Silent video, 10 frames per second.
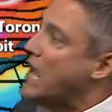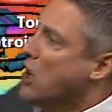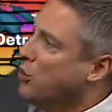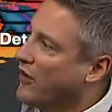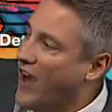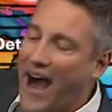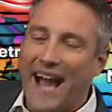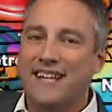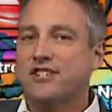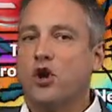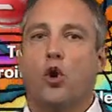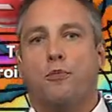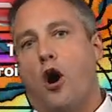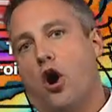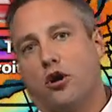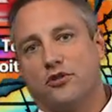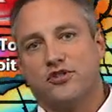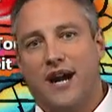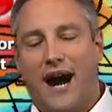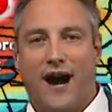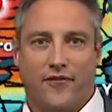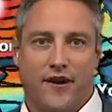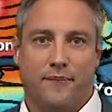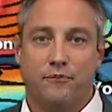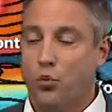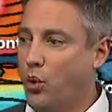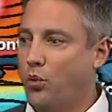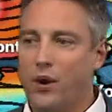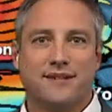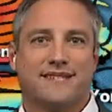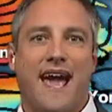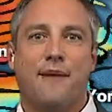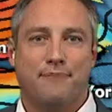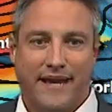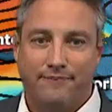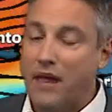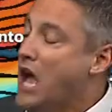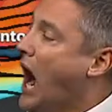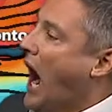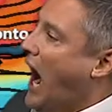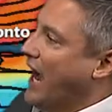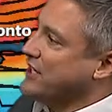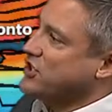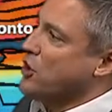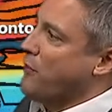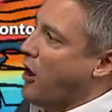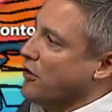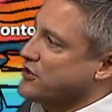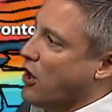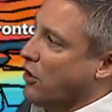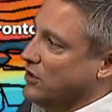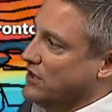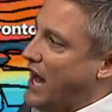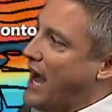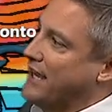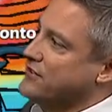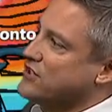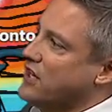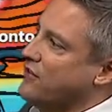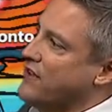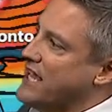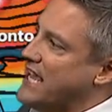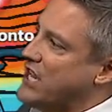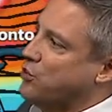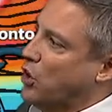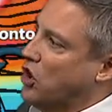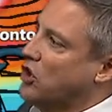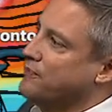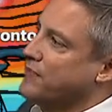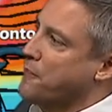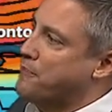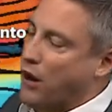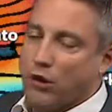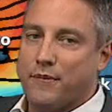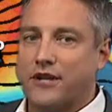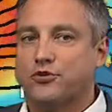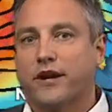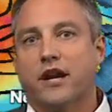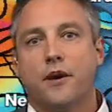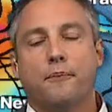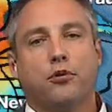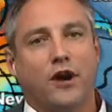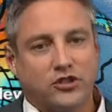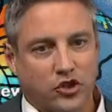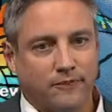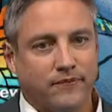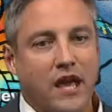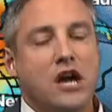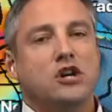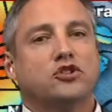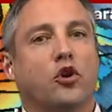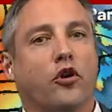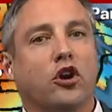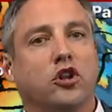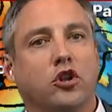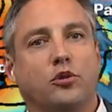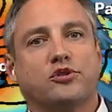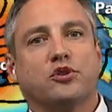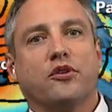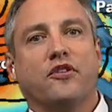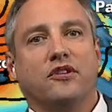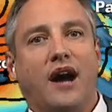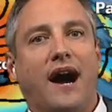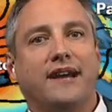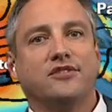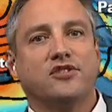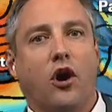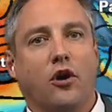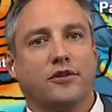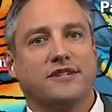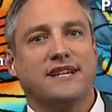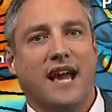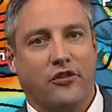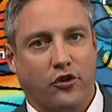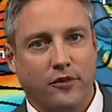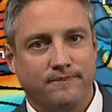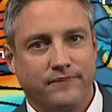with isobars on them. What does that mean? Isobars are lines of equal barometric pressure. So the closer the lines are together,